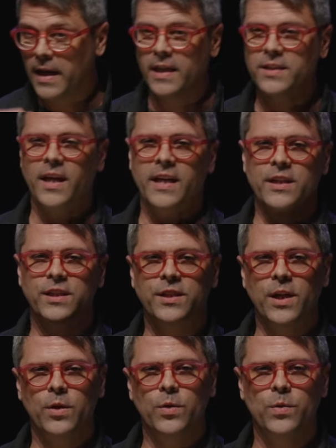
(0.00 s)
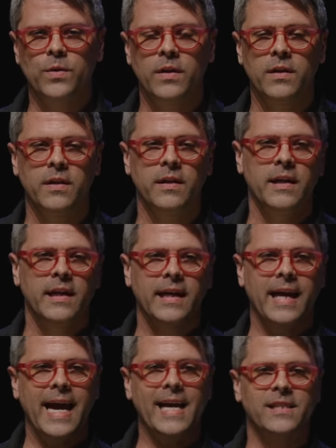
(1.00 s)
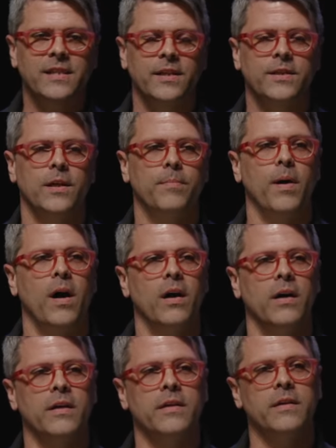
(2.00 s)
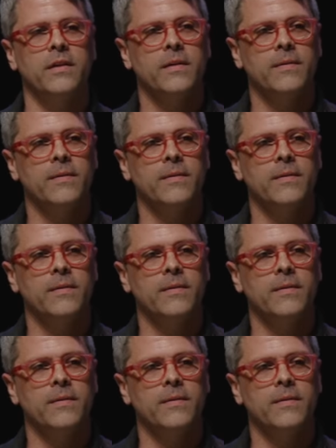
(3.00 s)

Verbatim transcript: It's like a stone cast into a pond.